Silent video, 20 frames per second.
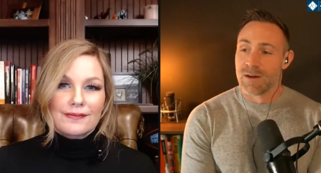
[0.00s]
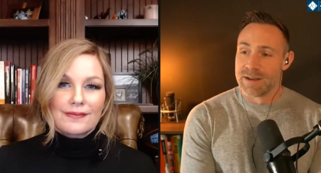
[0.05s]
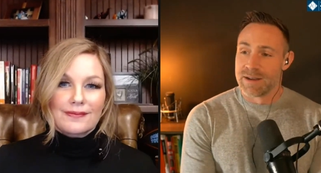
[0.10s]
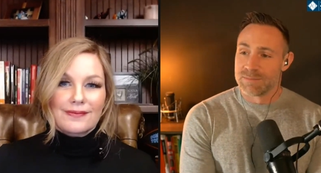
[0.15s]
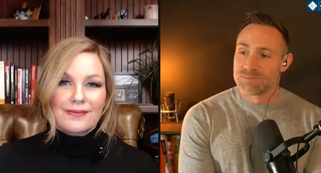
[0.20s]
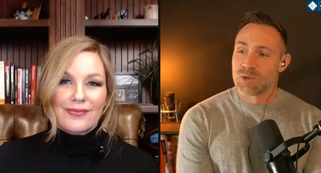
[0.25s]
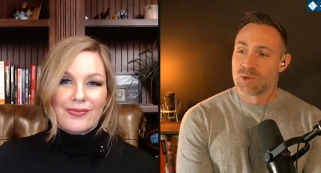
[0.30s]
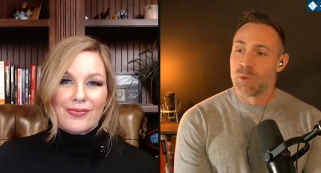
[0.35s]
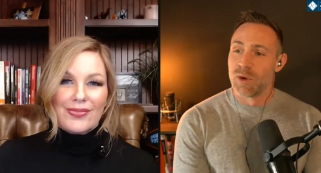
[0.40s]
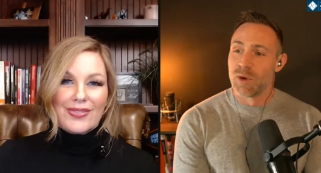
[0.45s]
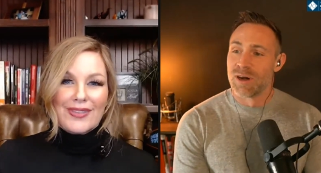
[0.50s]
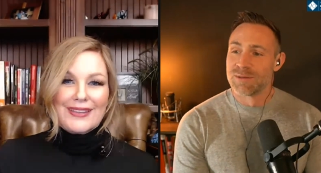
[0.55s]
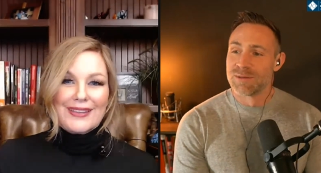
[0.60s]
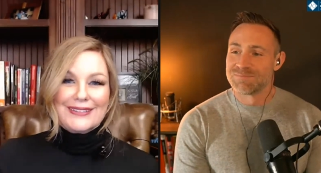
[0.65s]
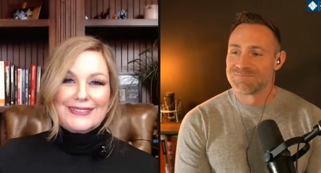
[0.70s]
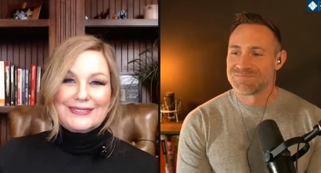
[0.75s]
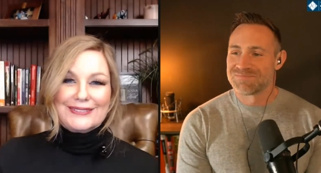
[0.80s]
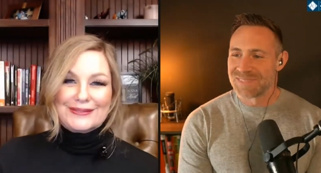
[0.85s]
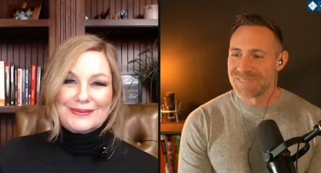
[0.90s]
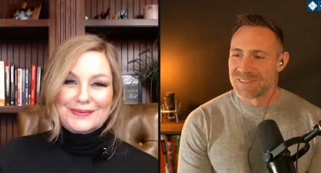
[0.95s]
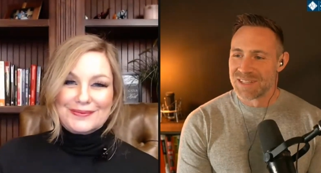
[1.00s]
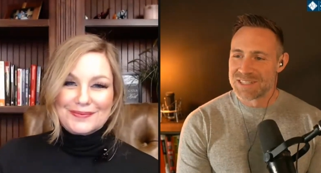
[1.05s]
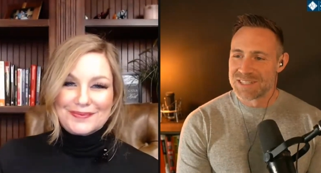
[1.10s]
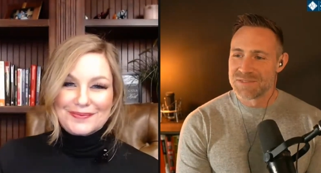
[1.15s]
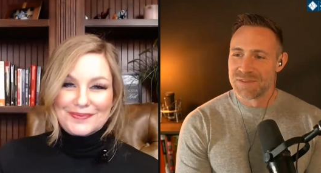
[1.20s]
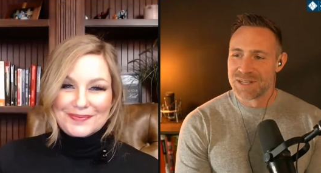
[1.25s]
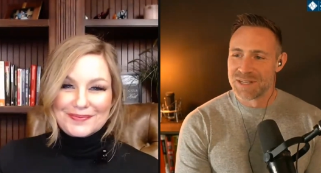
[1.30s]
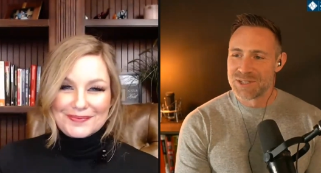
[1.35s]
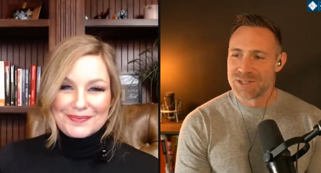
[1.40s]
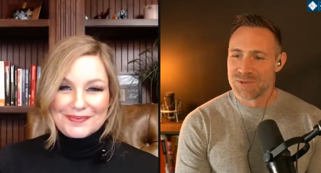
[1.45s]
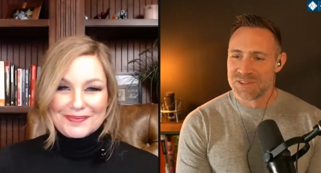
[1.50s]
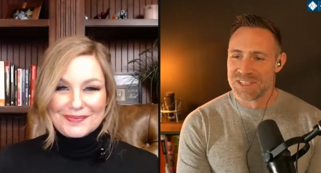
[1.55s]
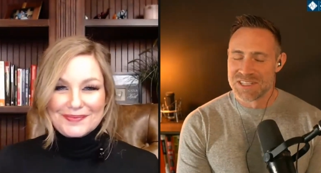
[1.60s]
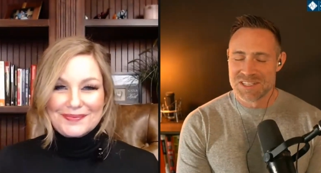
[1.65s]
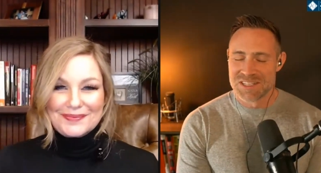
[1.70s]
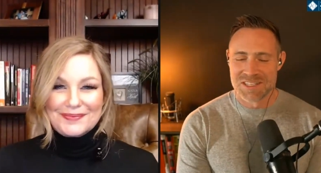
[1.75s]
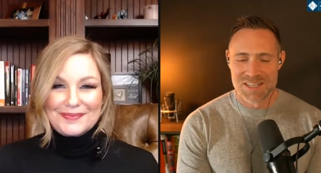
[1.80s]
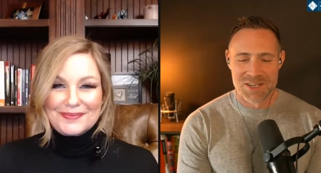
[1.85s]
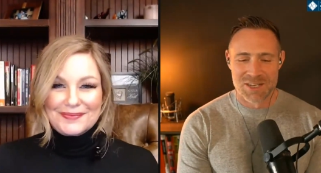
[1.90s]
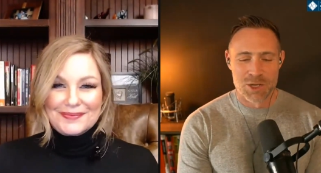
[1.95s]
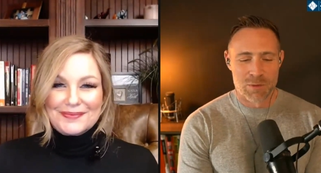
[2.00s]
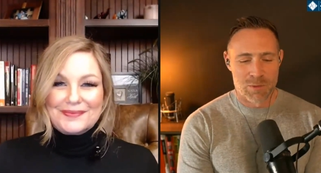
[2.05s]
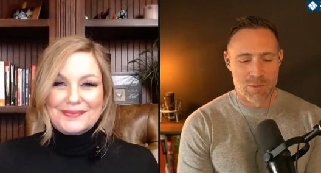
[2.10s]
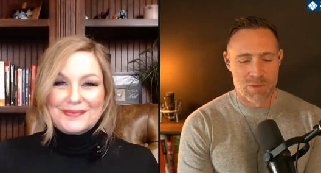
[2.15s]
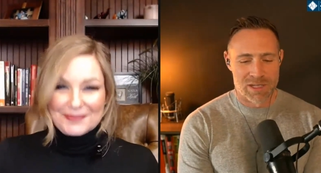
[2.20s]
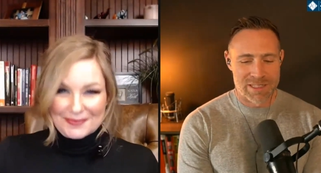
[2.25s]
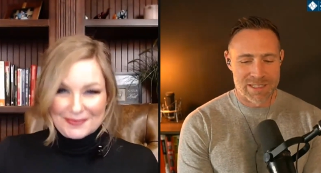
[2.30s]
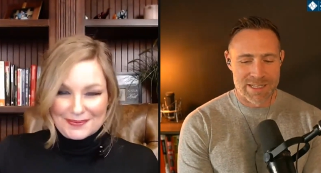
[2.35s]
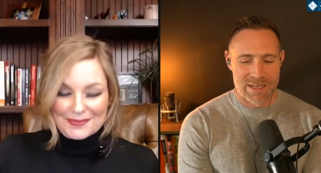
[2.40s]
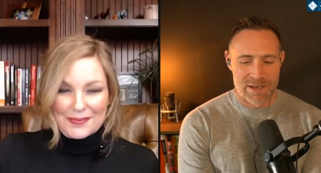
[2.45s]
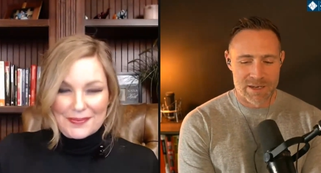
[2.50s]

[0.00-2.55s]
Speaker 1: right. Well, let's finish with this because I know we want to get